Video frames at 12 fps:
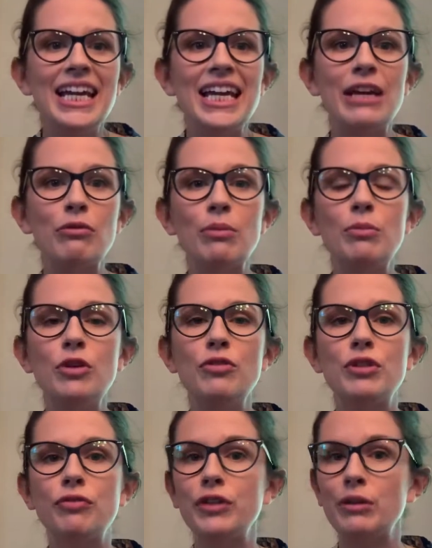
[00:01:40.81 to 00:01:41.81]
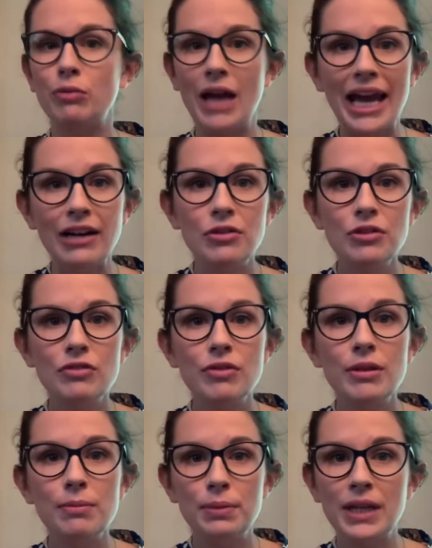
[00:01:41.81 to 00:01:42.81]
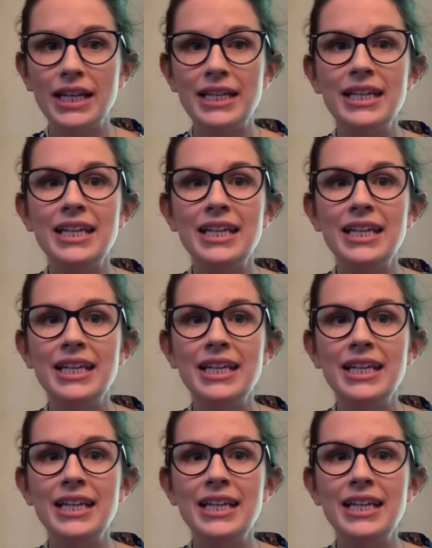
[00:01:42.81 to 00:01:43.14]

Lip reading: It removes free radicals from the blood